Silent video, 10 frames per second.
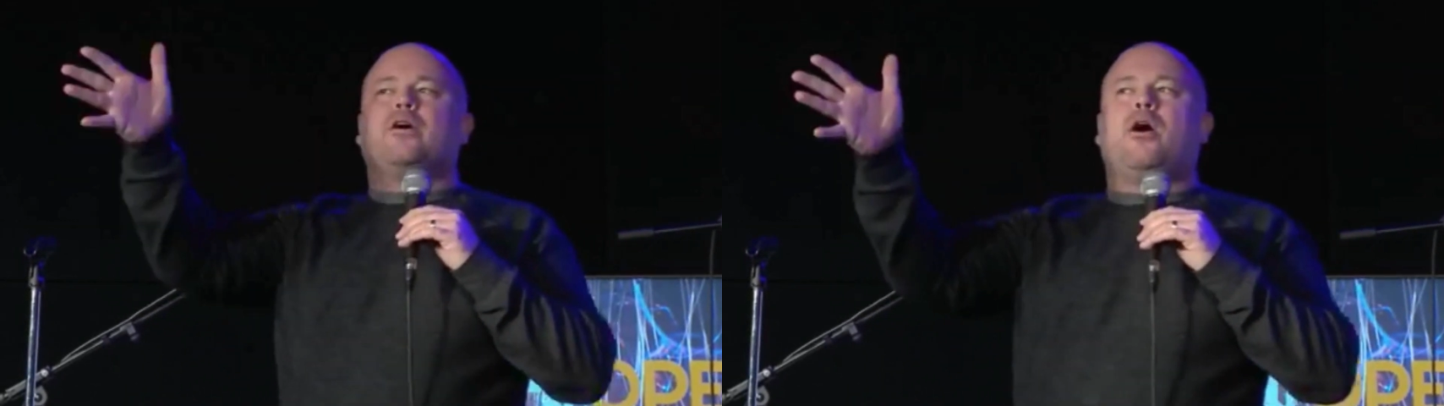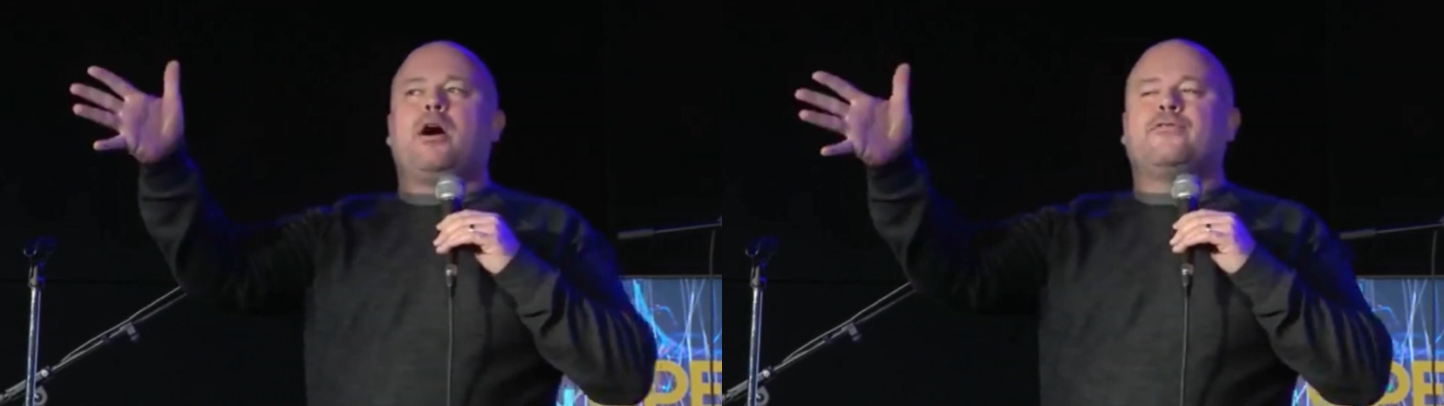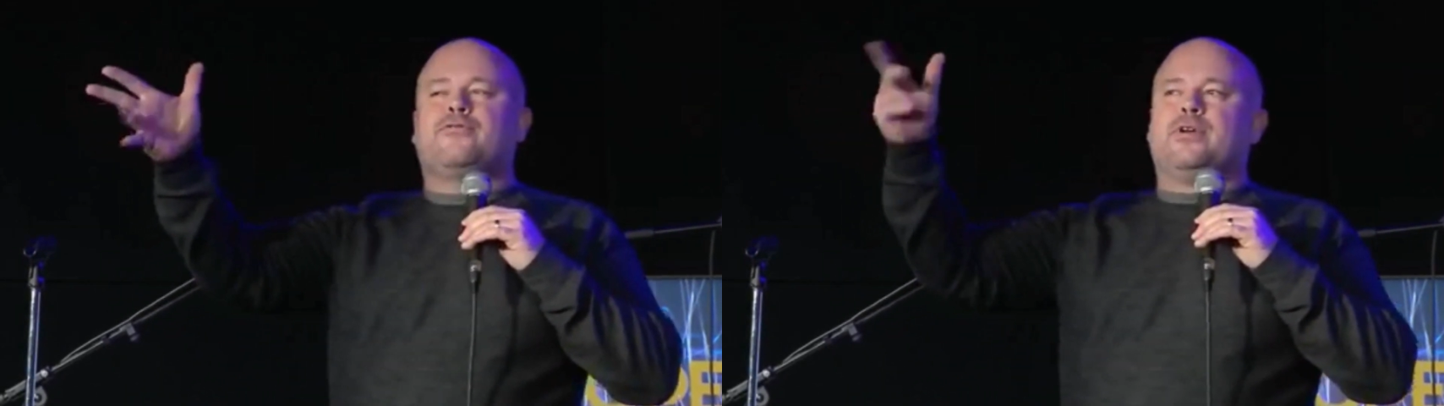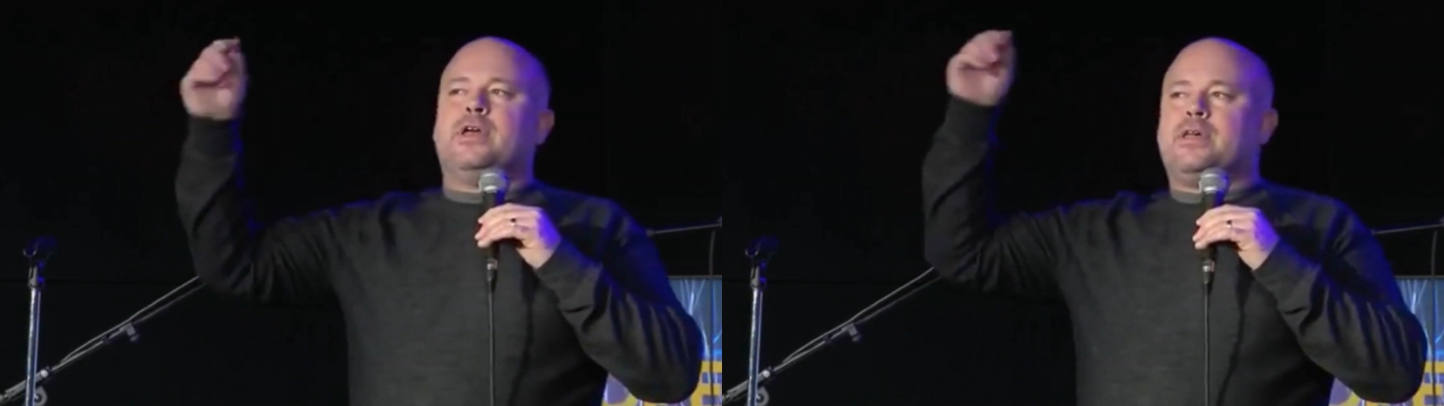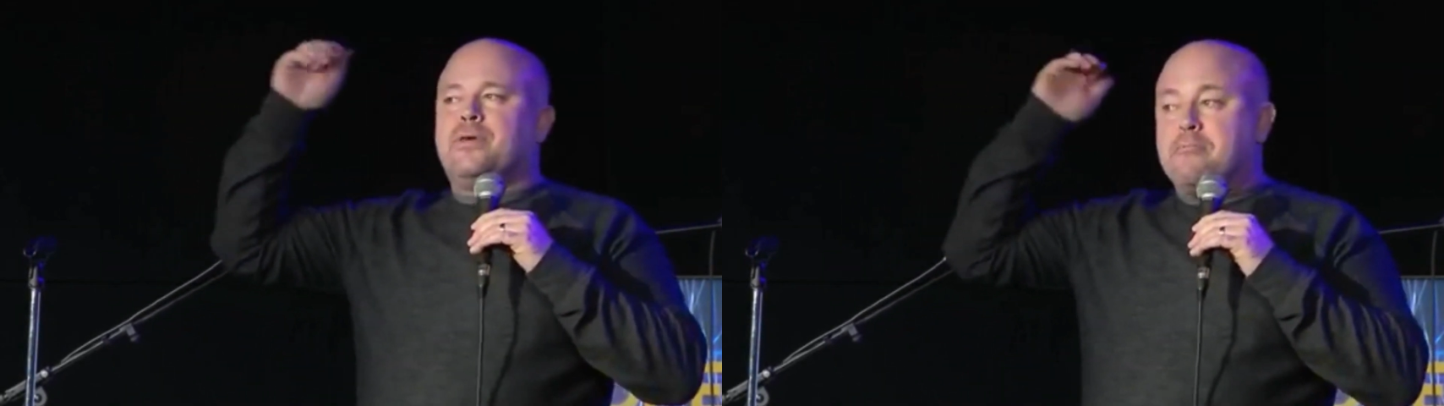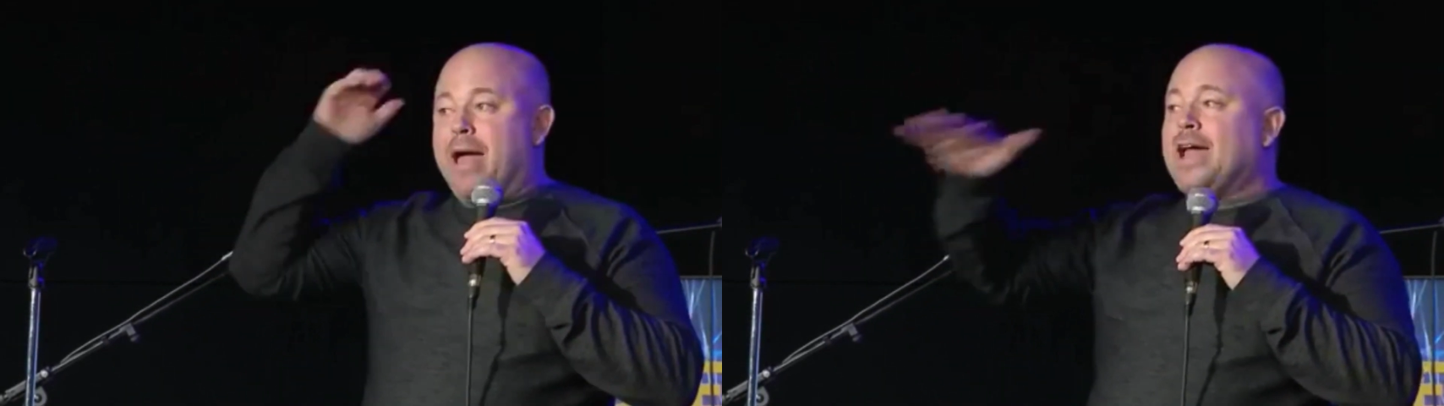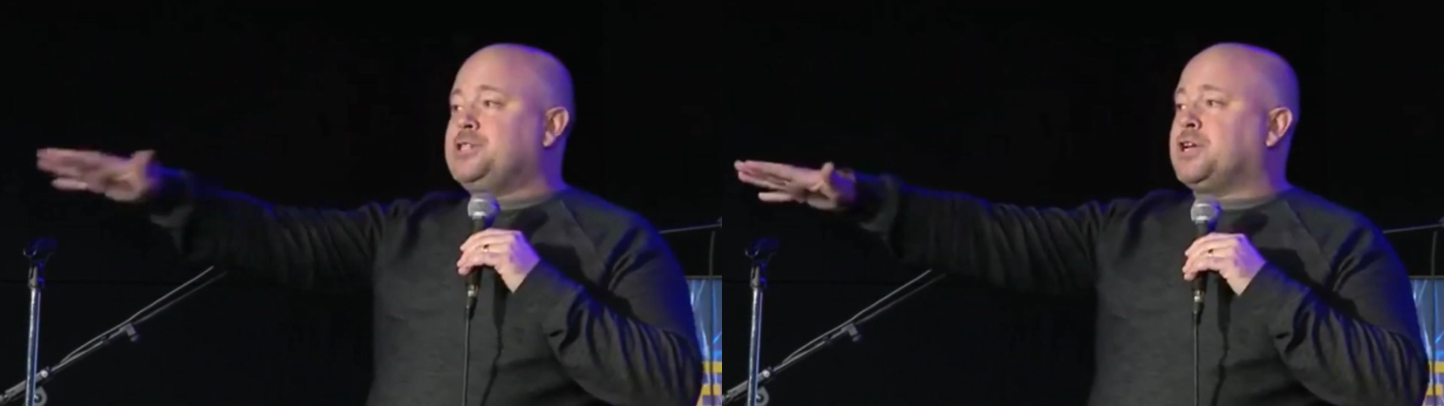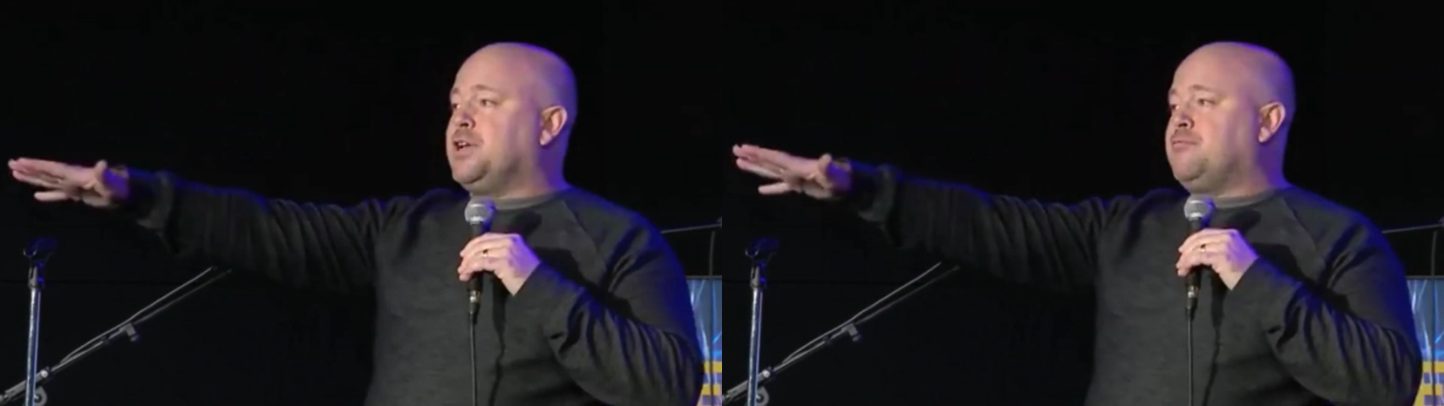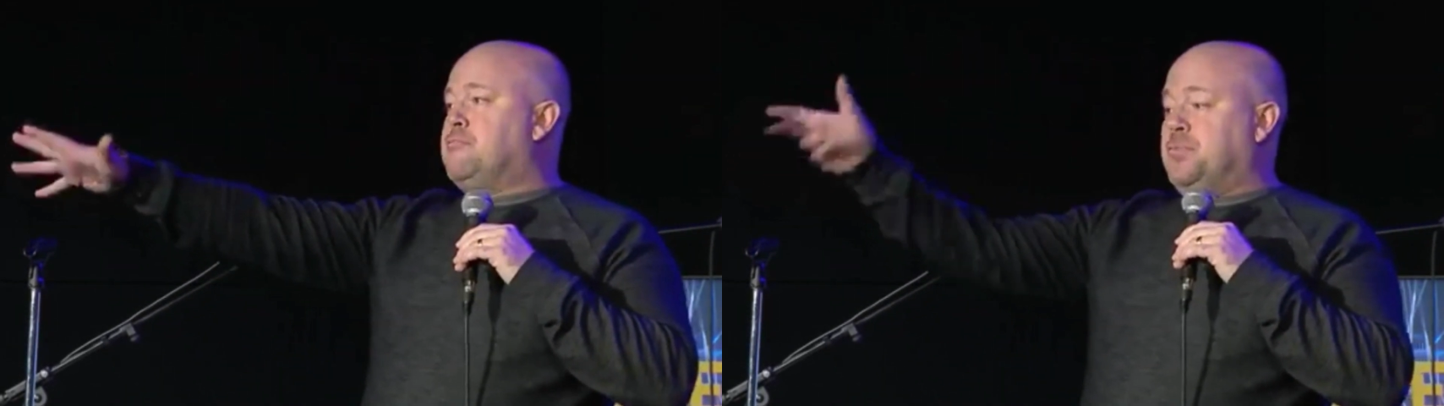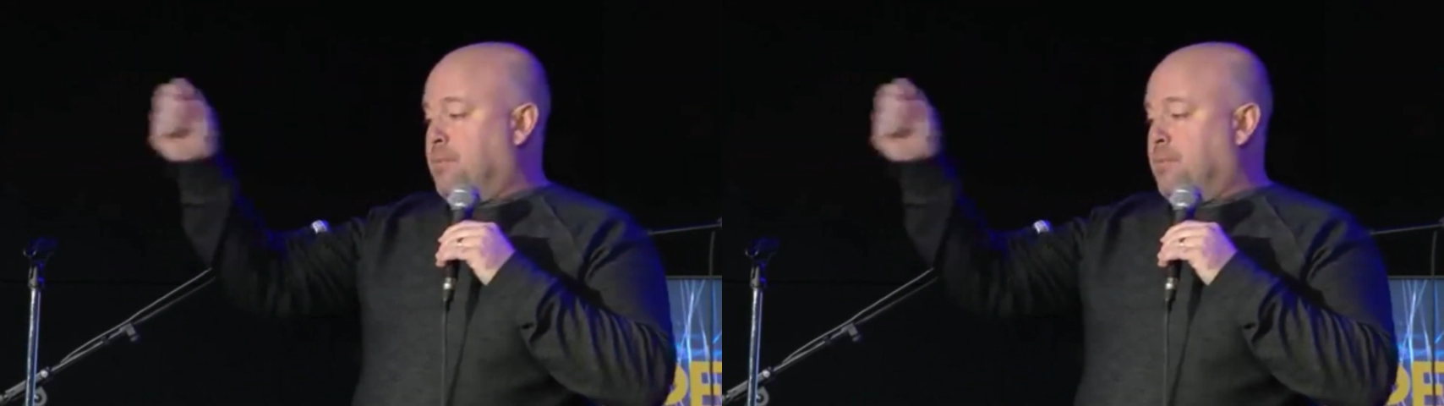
off the magic of the